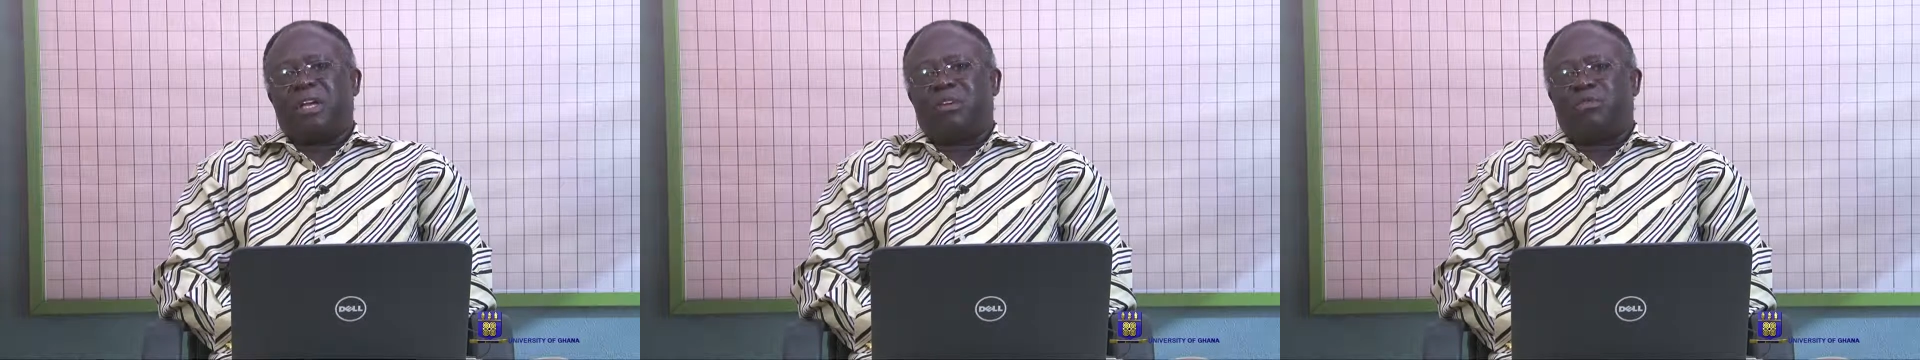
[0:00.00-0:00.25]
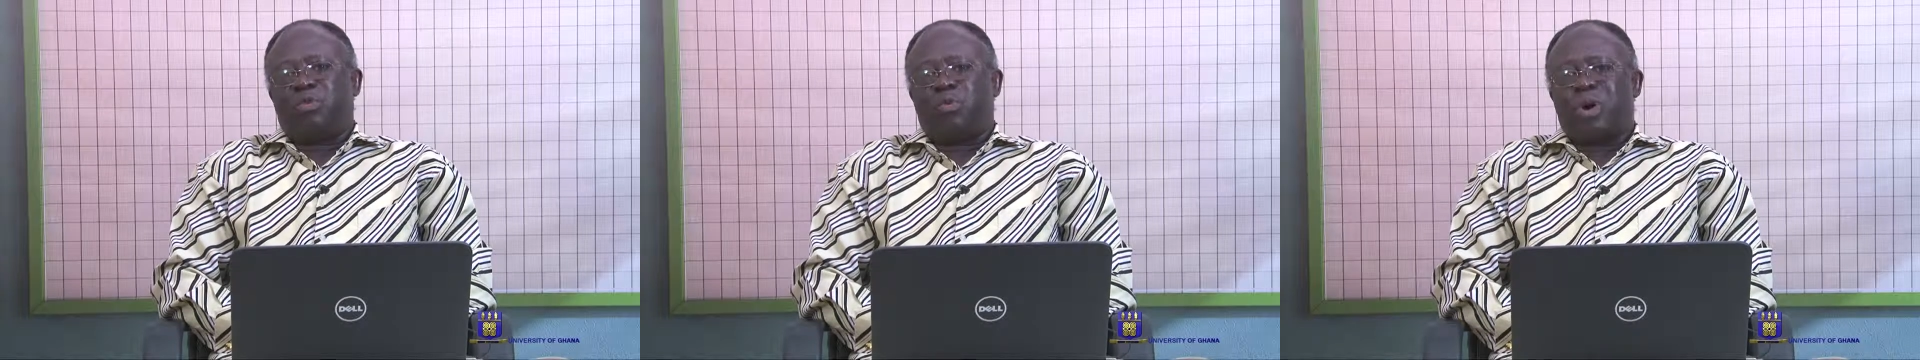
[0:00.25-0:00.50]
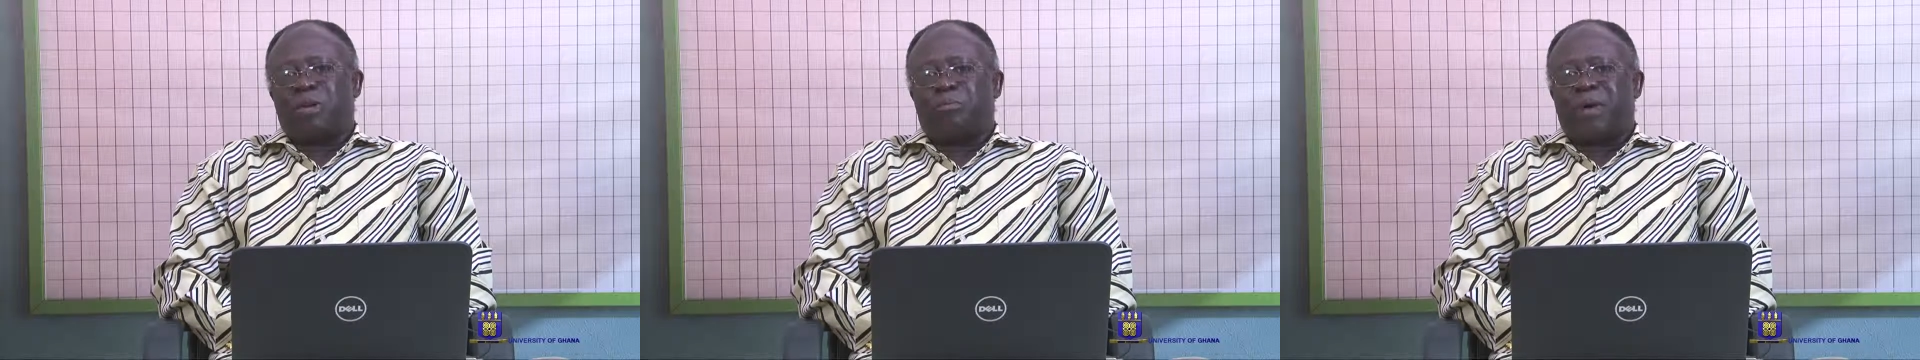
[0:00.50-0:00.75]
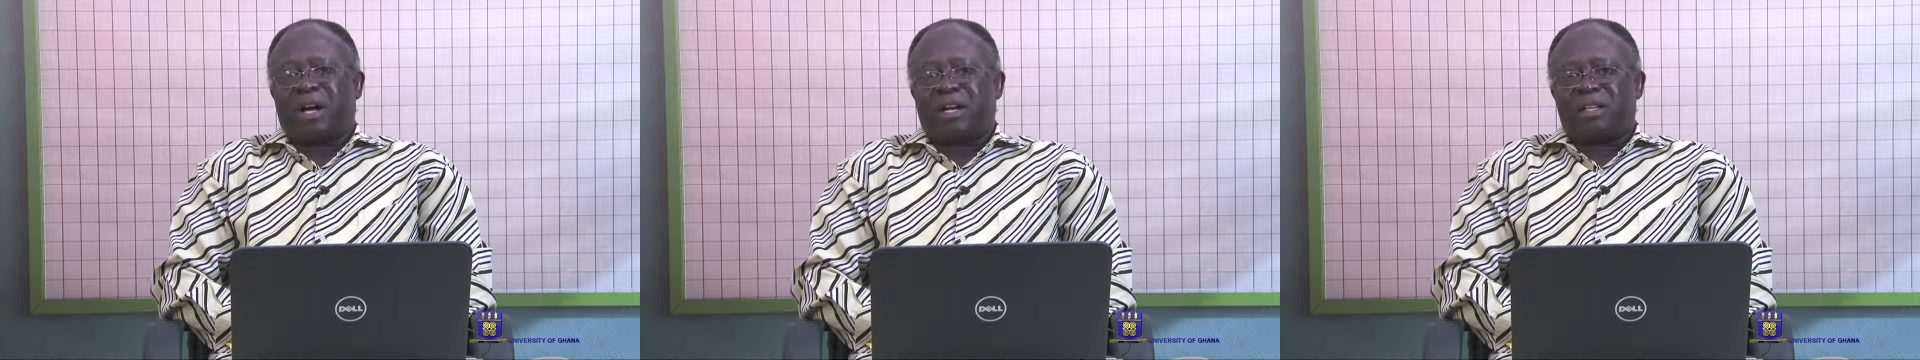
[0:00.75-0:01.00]
if you went
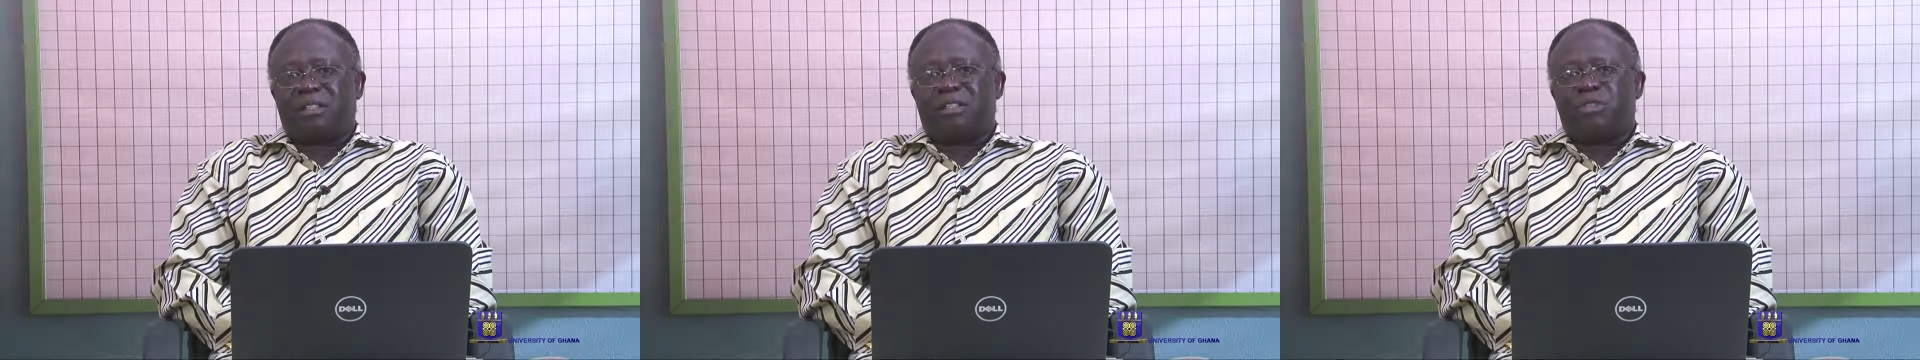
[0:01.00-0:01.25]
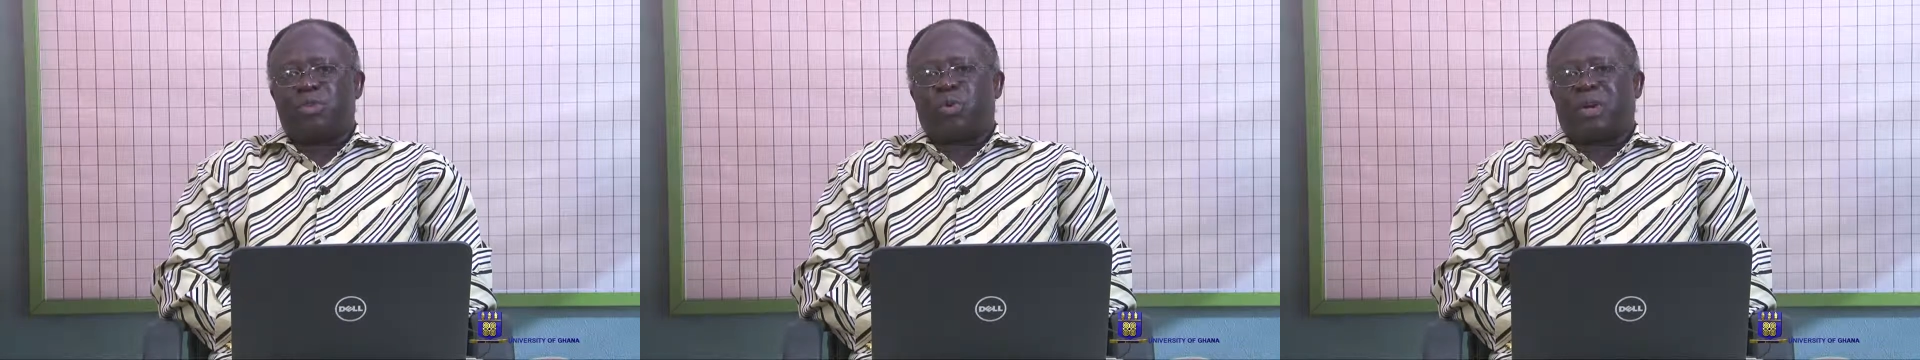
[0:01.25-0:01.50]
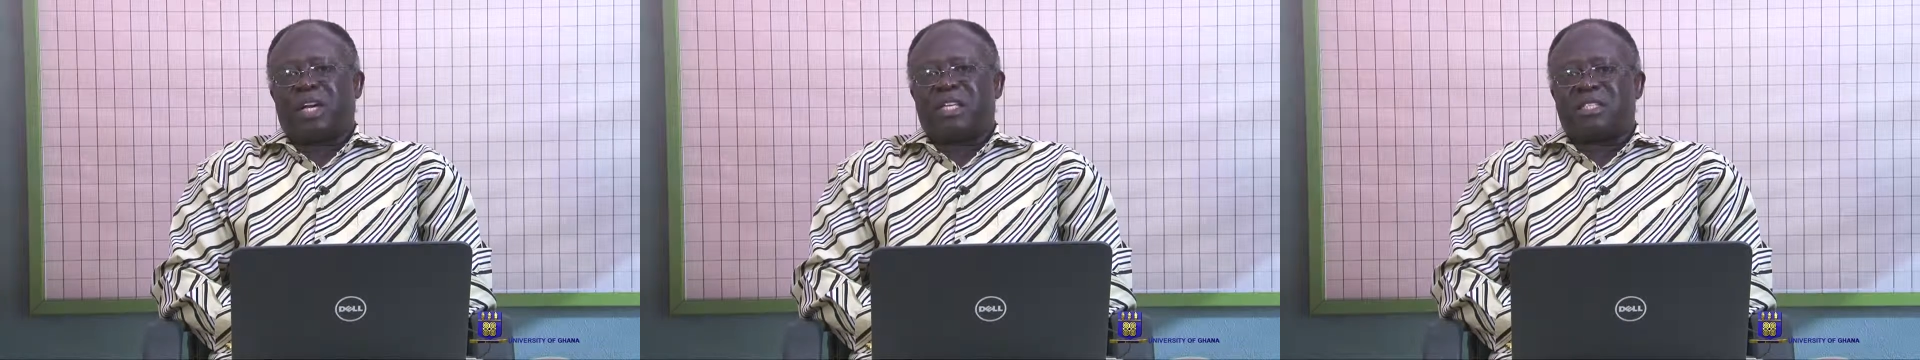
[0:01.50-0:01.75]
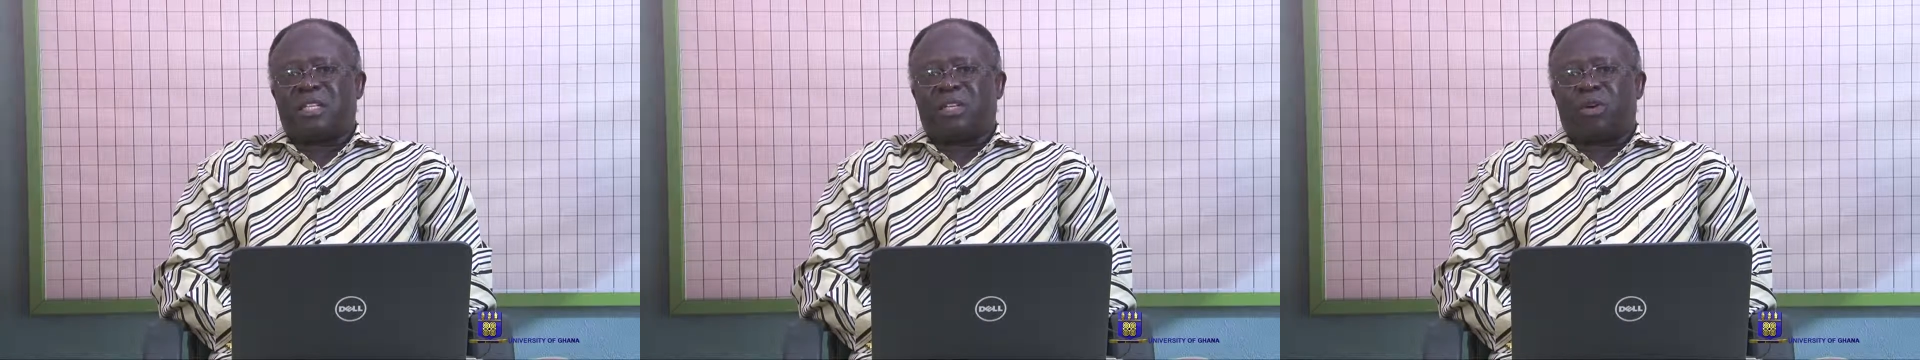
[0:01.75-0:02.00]
back to your
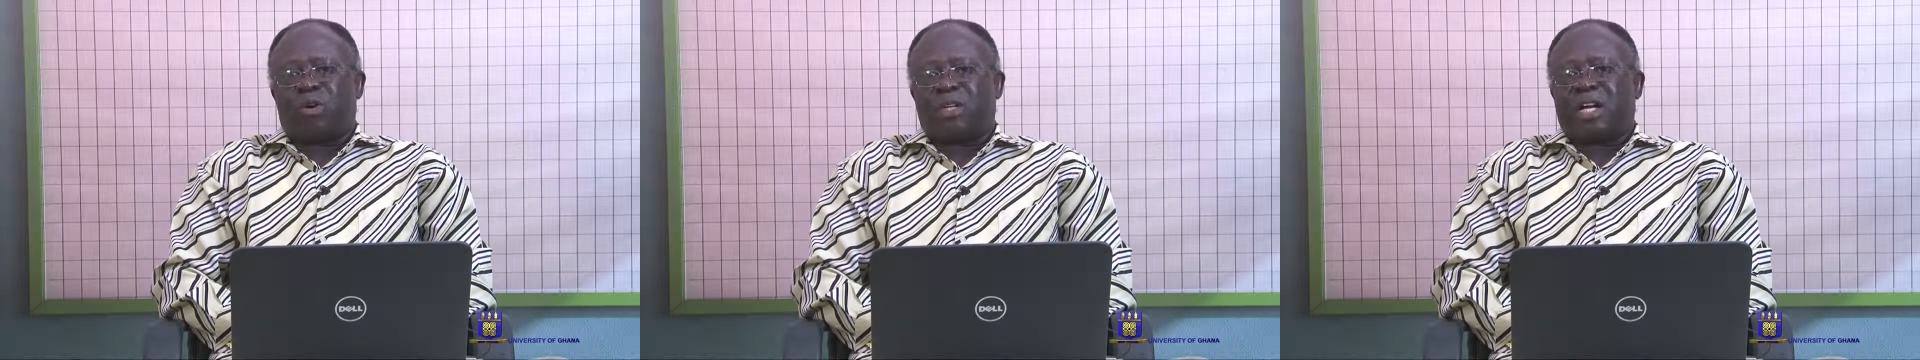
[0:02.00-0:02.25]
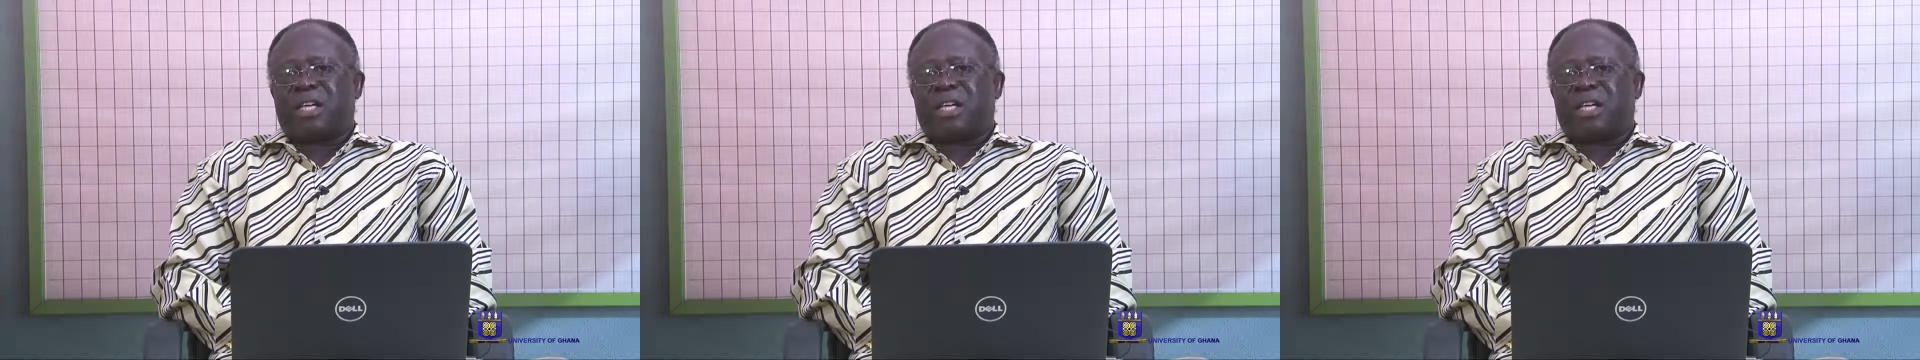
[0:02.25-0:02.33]
lesson on